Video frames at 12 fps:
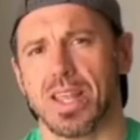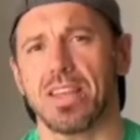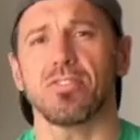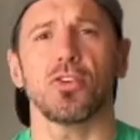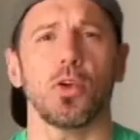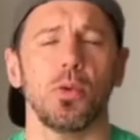
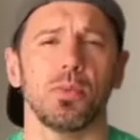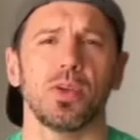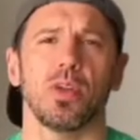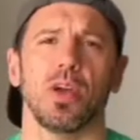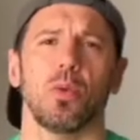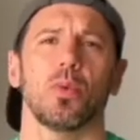It's human.
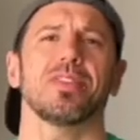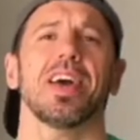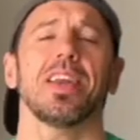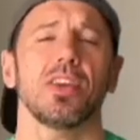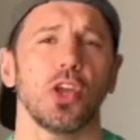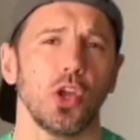We're
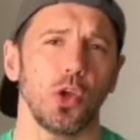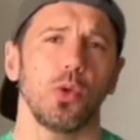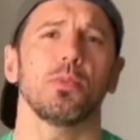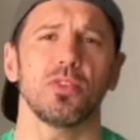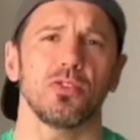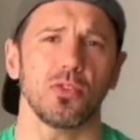telling
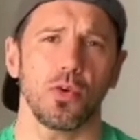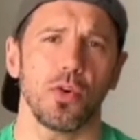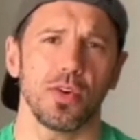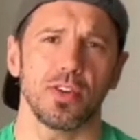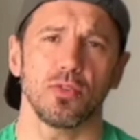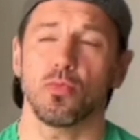human
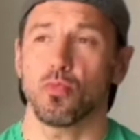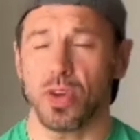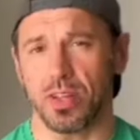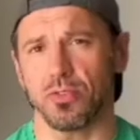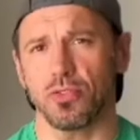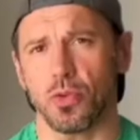stories,
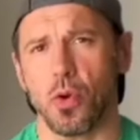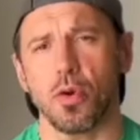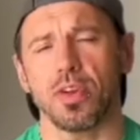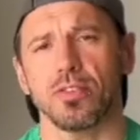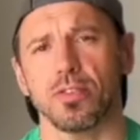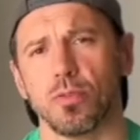real
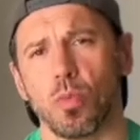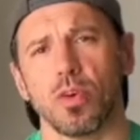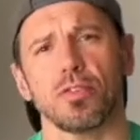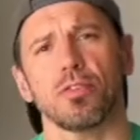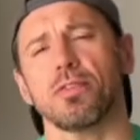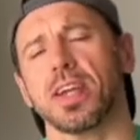stories of what
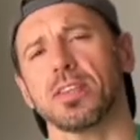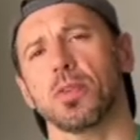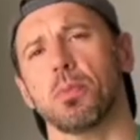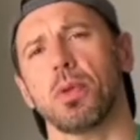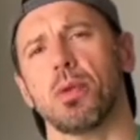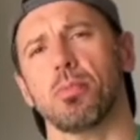are affecting
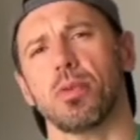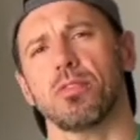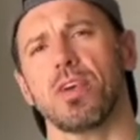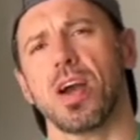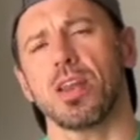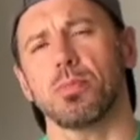the people of
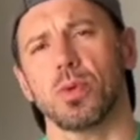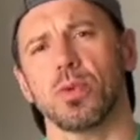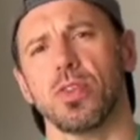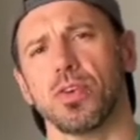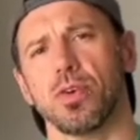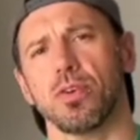Hartlepool
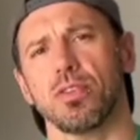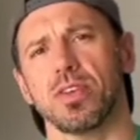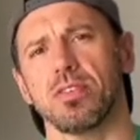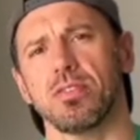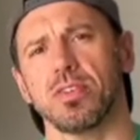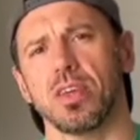and the
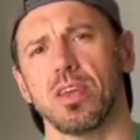Northeast,